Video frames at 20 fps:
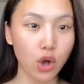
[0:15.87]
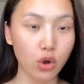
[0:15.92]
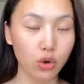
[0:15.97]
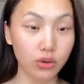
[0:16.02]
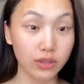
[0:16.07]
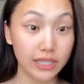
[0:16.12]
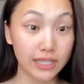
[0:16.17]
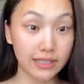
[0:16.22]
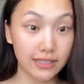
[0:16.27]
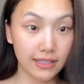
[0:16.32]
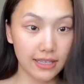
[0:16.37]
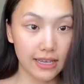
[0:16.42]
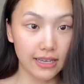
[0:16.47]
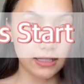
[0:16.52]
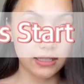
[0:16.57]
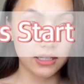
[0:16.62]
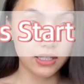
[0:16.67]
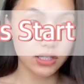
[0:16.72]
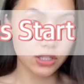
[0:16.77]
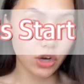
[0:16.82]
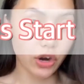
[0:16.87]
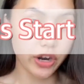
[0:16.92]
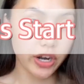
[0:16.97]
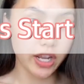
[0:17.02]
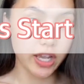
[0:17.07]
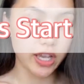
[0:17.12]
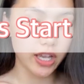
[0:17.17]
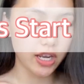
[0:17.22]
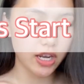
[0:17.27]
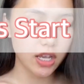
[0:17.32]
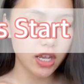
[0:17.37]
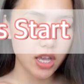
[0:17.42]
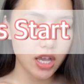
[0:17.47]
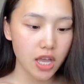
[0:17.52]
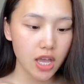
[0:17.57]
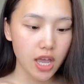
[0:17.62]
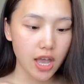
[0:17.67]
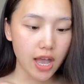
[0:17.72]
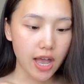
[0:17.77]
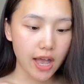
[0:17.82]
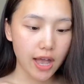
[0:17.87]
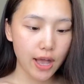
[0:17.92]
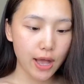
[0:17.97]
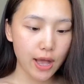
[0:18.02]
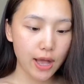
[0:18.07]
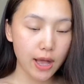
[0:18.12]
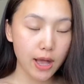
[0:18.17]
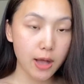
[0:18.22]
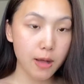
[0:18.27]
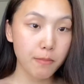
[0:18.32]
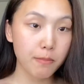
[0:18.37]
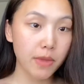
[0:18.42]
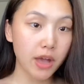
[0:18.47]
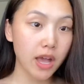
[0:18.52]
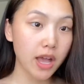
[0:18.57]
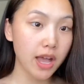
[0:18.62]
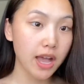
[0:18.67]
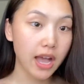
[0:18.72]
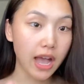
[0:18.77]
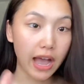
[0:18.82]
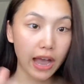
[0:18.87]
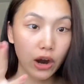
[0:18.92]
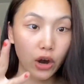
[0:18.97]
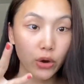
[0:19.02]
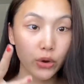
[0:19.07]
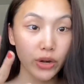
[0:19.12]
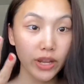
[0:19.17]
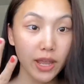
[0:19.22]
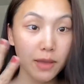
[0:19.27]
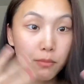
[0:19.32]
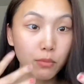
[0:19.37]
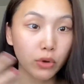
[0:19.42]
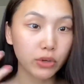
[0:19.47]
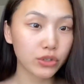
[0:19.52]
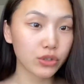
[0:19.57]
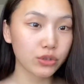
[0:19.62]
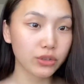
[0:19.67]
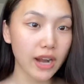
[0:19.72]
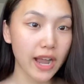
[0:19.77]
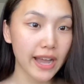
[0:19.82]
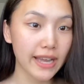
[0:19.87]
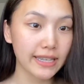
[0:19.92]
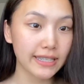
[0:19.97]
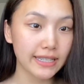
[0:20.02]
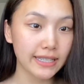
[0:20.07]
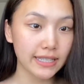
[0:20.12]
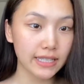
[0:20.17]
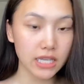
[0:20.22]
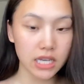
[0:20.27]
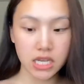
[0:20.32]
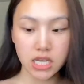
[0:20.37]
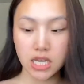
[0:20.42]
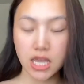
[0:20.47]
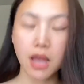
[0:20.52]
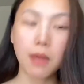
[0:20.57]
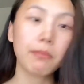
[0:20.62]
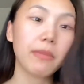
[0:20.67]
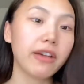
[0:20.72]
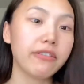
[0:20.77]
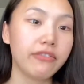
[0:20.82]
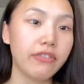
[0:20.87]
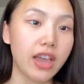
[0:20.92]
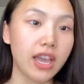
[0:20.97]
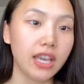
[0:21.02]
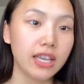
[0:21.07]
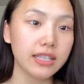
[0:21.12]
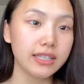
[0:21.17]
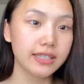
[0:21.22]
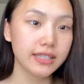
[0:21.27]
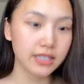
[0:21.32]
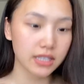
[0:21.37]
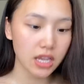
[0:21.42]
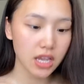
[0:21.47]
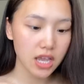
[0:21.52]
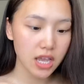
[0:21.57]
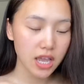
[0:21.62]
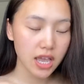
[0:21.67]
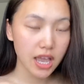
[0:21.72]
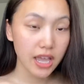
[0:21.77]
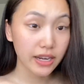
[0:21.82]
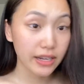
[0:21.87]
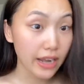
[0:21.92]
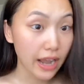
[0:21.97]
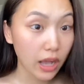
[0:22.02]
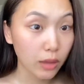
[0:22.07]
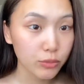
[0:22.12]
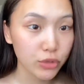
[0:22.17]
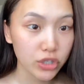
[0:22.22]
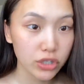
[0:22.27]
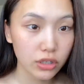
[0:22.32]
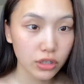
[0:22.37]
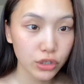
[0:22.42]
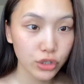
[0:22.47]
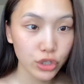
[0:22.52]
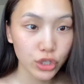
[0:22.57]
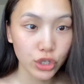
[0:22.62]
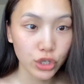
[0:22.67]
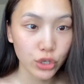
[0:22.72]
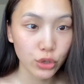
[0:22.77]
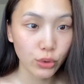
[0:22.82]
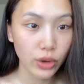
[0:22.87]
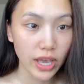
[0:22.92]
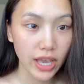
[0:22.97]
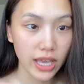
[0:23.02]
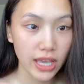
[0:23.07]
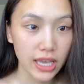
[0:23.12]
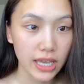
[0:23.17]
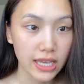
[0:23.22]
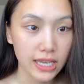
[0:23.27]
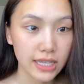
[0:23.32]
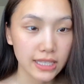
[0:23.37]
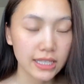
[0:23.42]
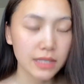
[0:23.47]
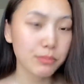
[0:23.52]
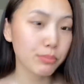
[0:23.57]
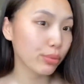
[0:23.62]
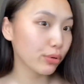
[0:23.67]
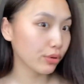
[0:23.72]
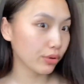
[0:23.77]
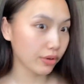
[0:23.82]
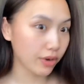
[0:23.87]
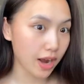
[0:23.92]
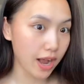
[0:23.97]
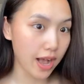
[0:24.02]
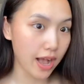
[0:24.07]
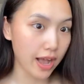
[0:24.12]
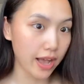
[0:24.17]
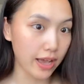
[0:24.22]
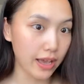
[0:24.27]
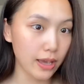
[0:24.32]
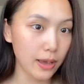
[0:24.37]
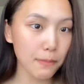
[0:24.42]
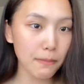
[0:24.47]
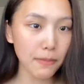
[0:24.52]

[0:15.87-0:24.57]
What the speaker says: let's get started. I already moisturized my face. Now I'm just gonna do is prime,